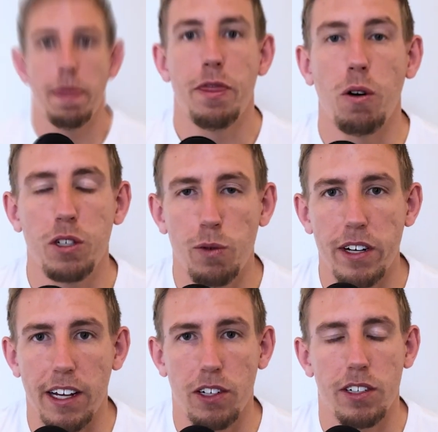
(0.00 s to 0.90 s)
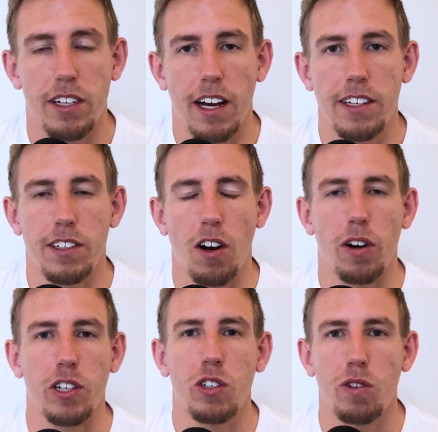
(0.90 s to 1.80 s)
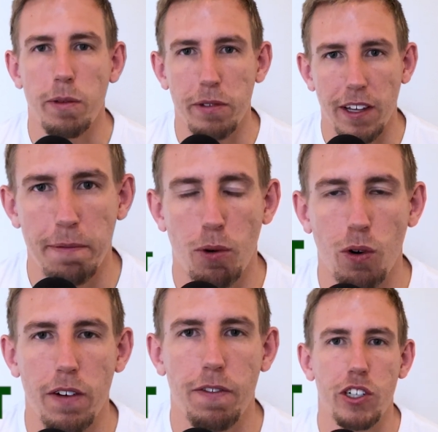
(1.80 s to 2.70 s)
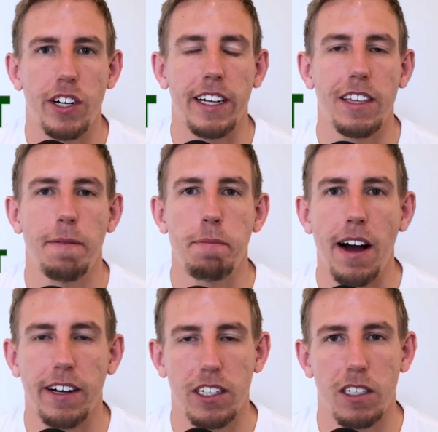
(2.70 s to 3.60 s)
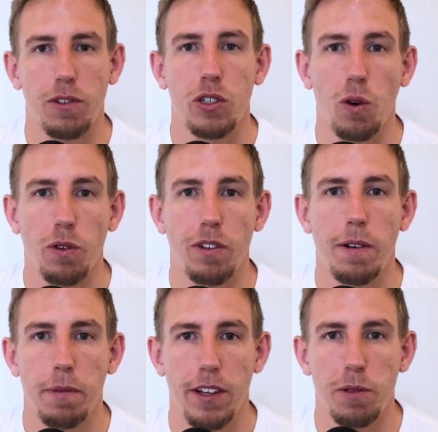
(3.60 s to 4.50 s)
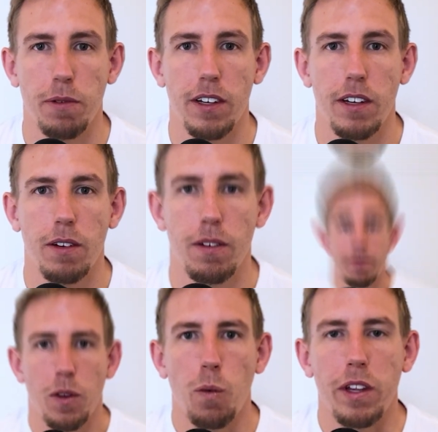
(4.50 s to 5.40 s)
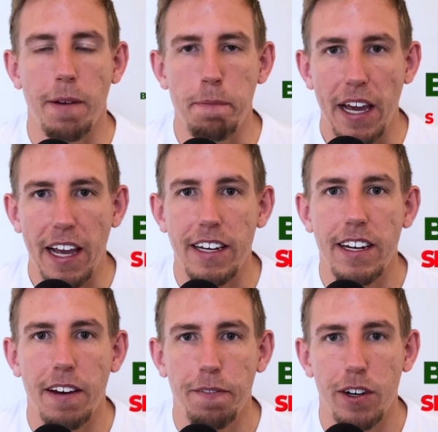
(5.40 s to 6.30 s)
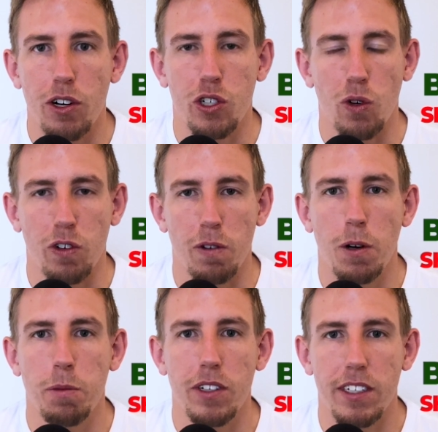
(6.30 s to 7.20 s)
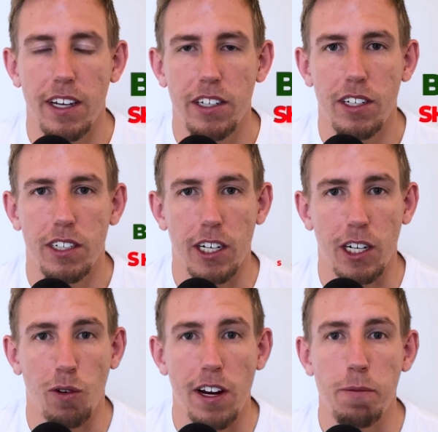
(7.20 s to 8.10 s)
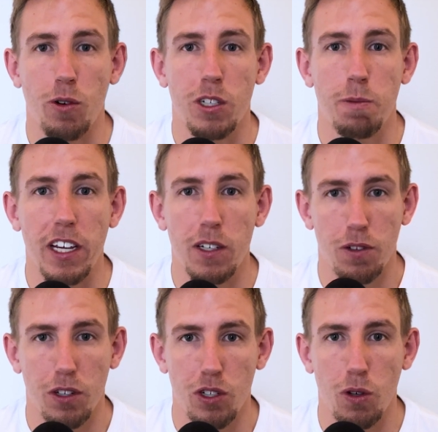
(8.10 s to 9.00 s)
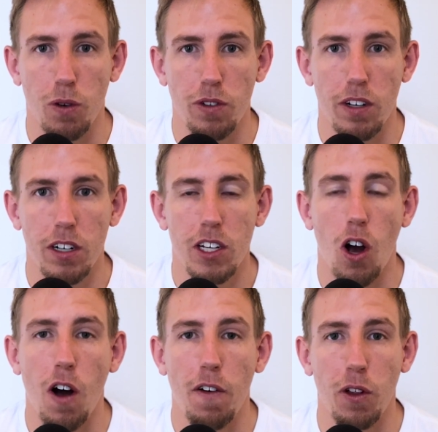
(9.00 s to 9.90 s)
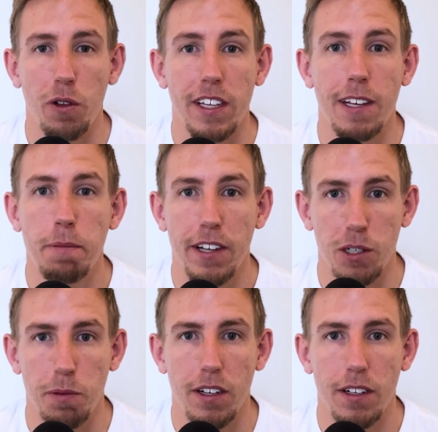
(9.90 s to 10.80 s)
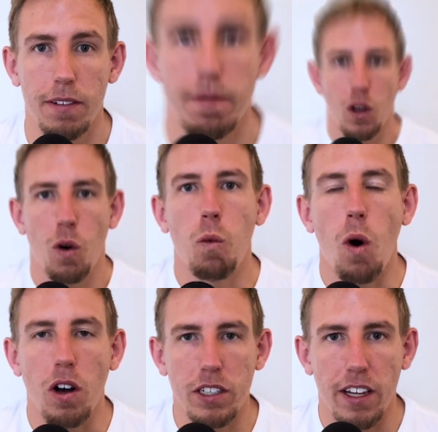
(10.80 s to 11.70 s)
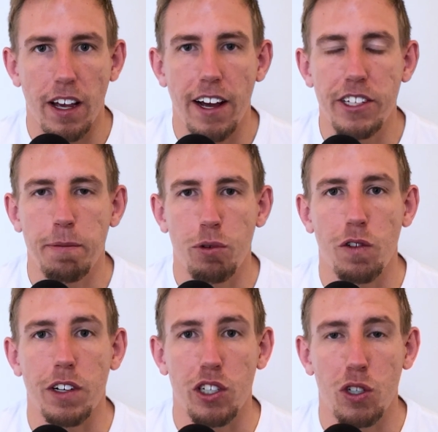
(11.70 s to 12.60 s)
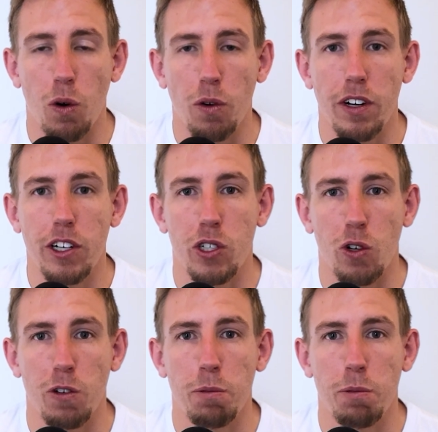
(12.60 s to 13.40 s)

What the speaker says: Those 3 exercises are extremely important for checking the boxes for shoulder impingement. With the banded inferior shoulder mobilizations to create more space for the shoulder to offload the impingement, wall slides improving shoulder and shoulder